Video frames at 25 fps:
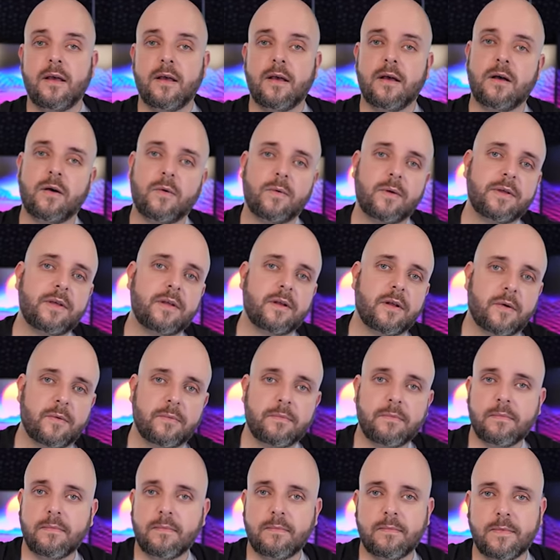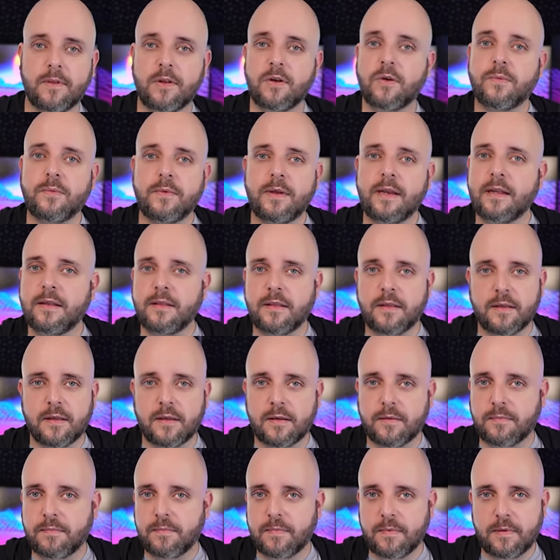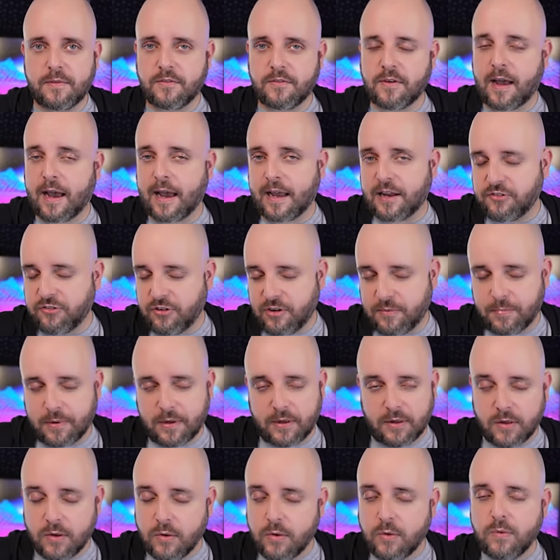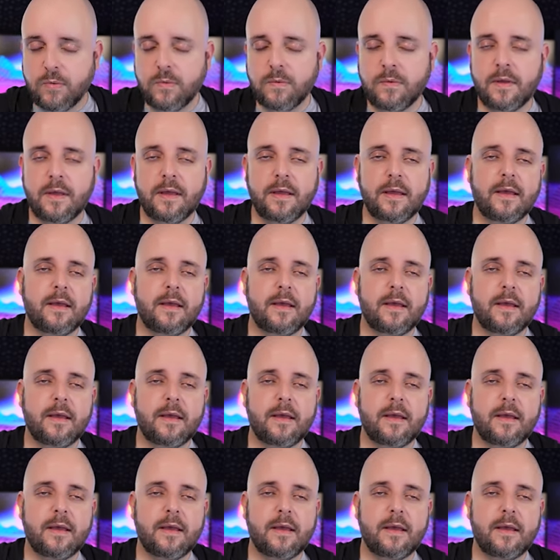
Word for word: oh, well, you know, you don't need the iGPU,